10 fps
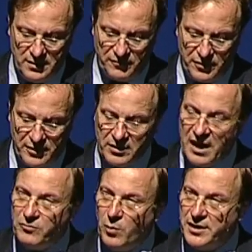for their
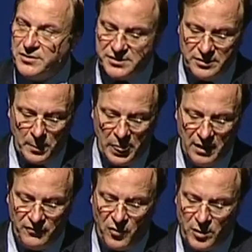loved ones
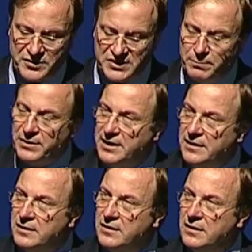for
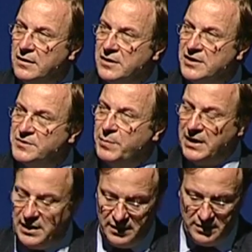simply
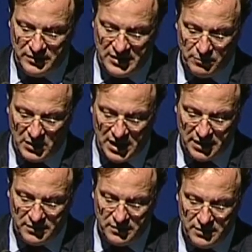speaking their
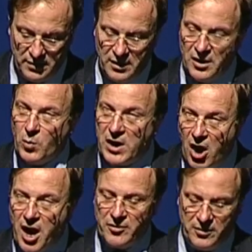mind. We
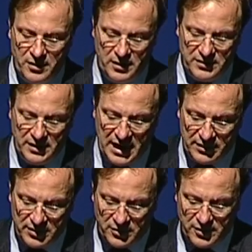honor
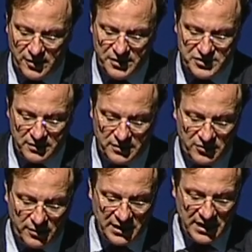tonight their courage and
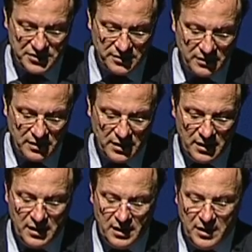determination.
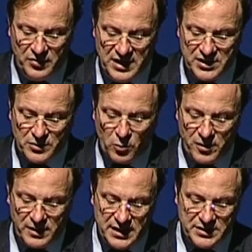These
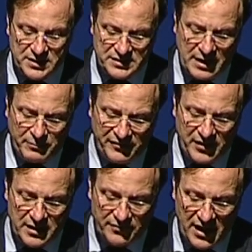awardees exemplify the